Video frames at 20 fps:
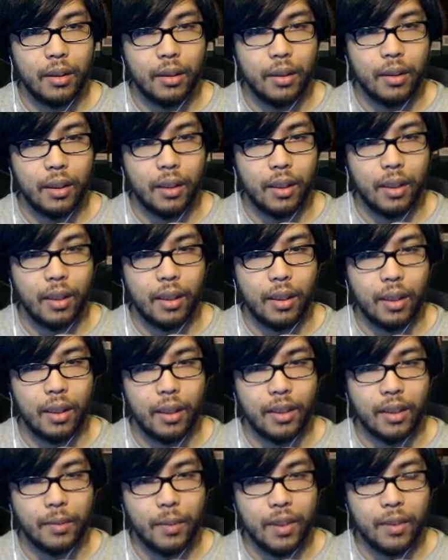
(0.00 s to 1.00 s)
Ah,
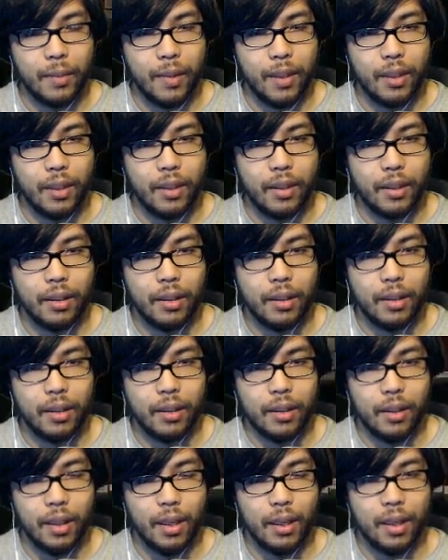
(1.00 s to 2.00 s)
it's much better.
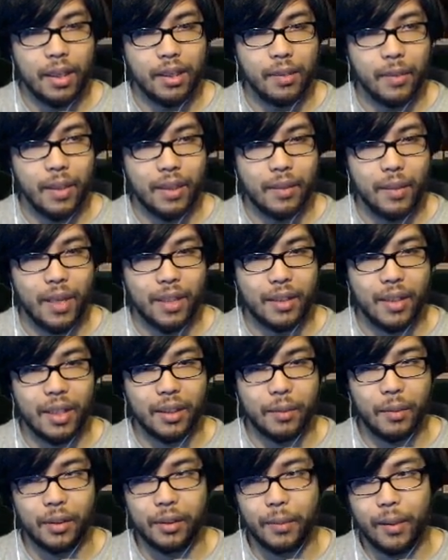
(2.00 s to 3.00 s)
Ah, that's
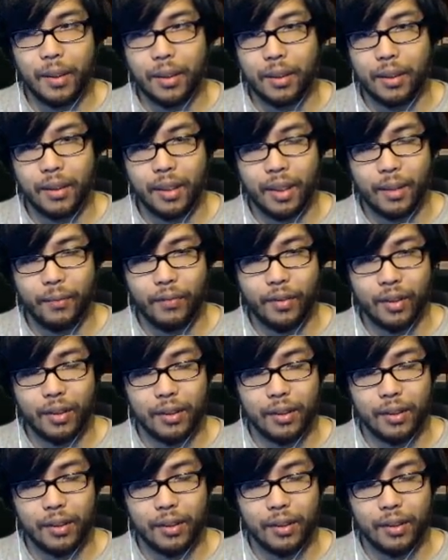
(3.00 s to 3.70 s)
much better. Yeah, I'm feeling